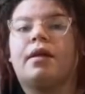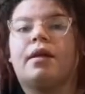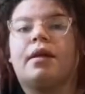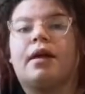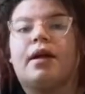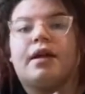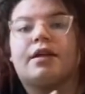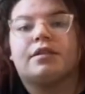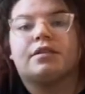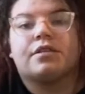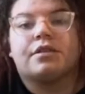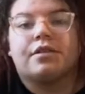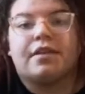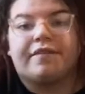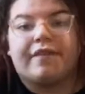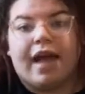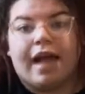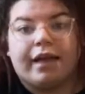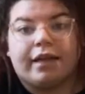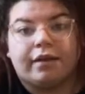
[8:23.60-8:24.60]
until they've
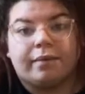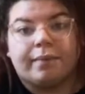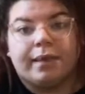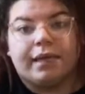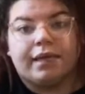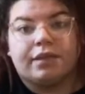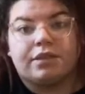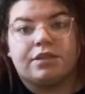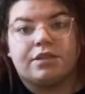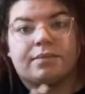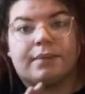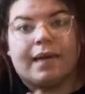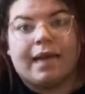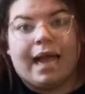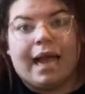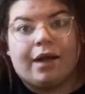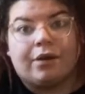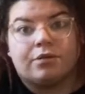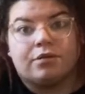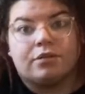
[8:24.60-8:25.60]
acclimated to my
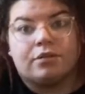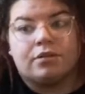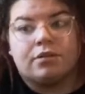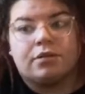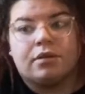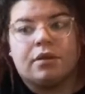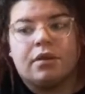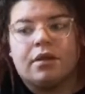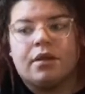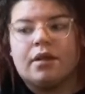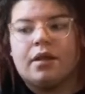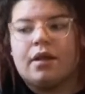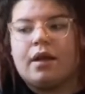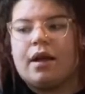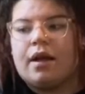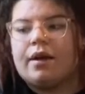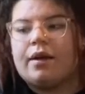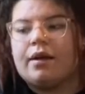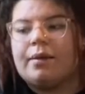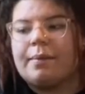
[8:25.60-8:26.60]
house.
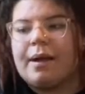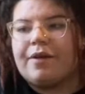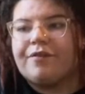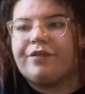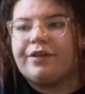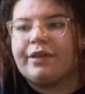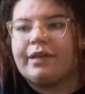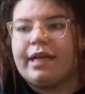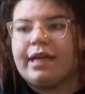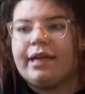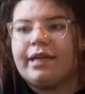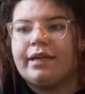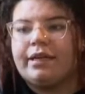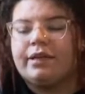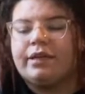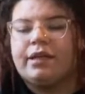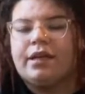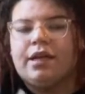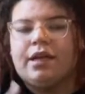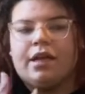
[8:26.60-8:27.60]
I feel like
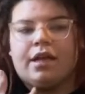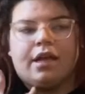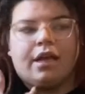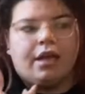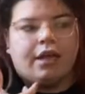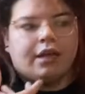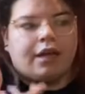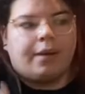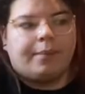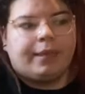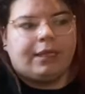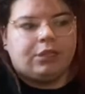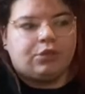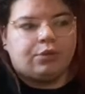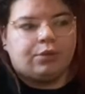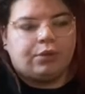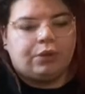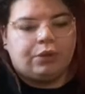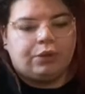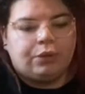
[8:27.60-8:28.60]
coming into a
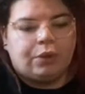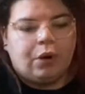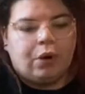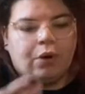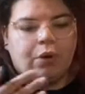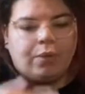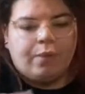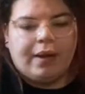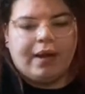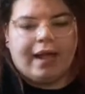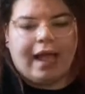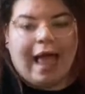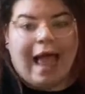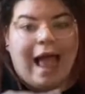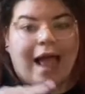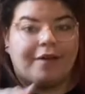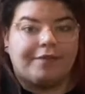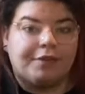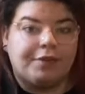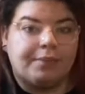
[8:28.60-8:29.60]
new home
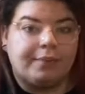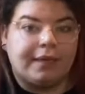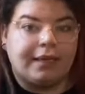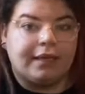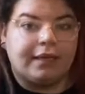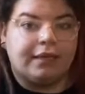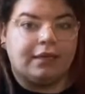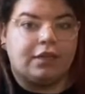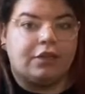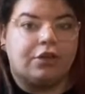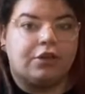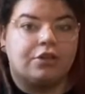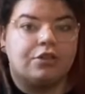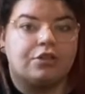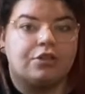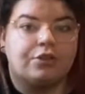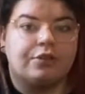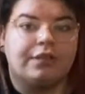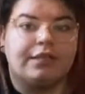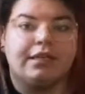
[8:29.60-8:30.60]
after being in the
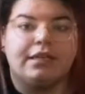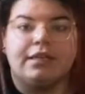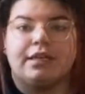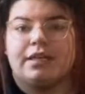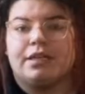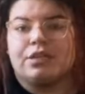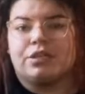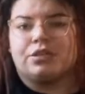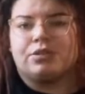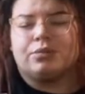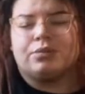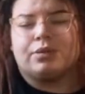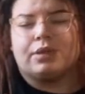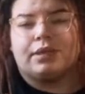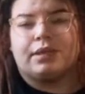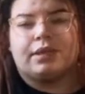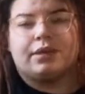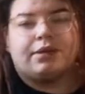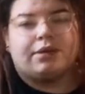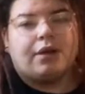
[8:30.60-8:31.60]
nursery is
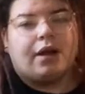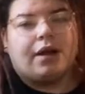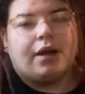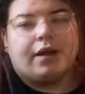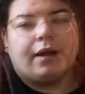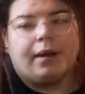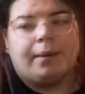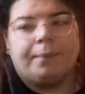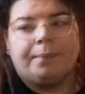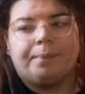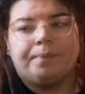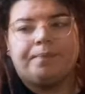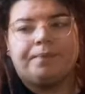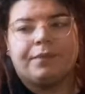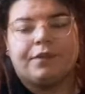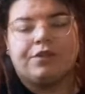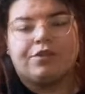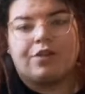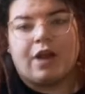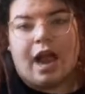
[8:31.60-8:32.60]
really
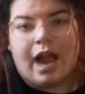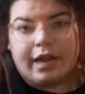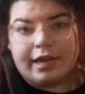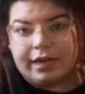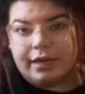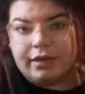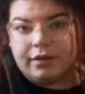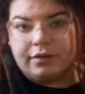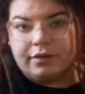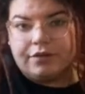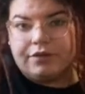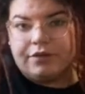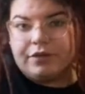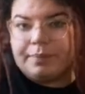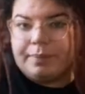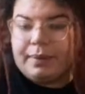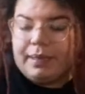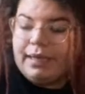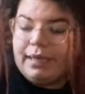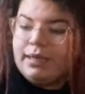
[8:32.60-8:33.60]
shocking for
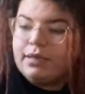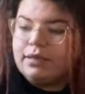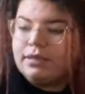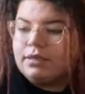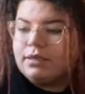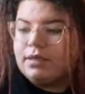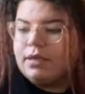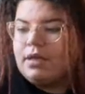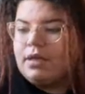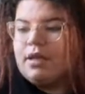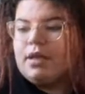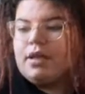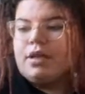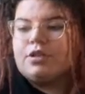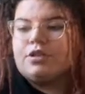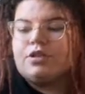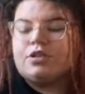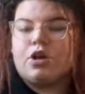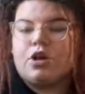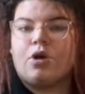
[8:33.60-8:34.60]
plants.
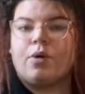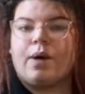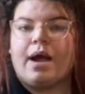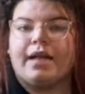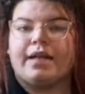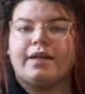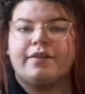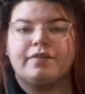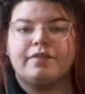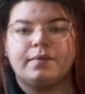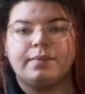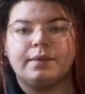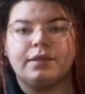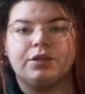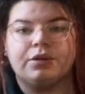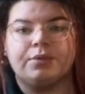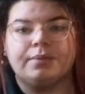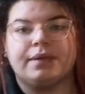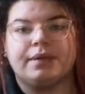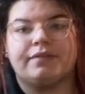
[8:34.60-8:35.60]
So I give them a
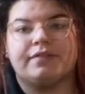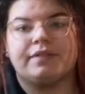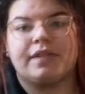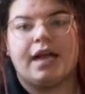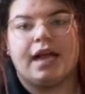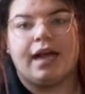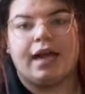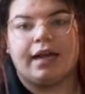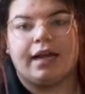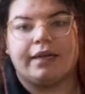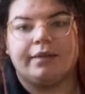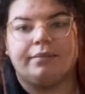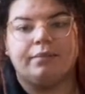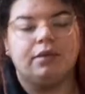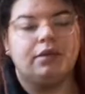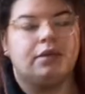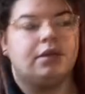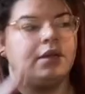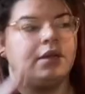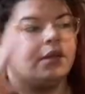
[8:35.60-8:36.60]
little bit of time
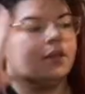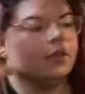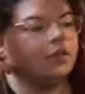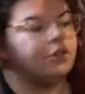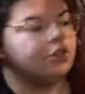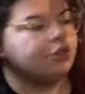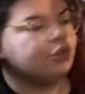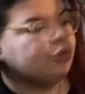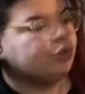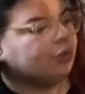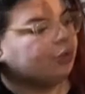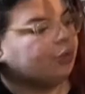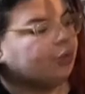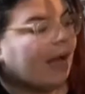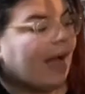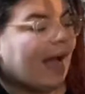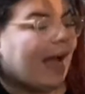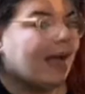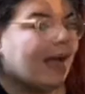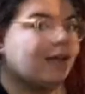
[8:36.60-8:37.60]
to
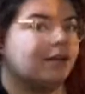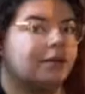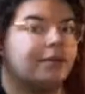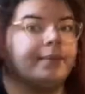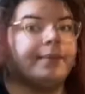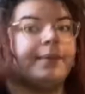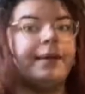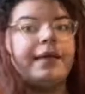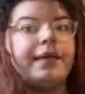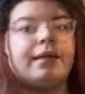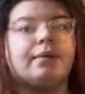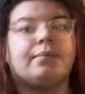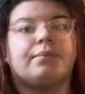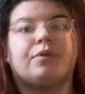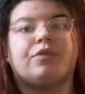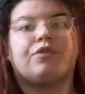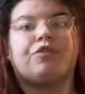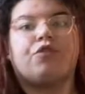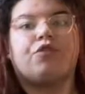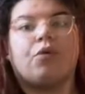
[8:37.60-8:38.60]
acclimate
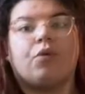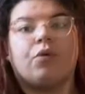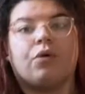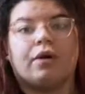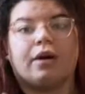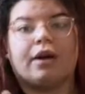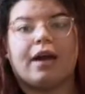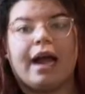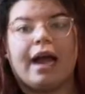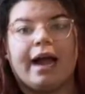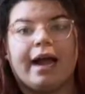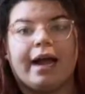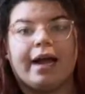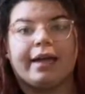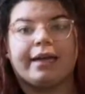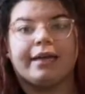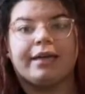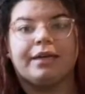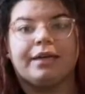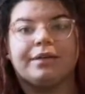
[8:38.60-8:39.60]
before I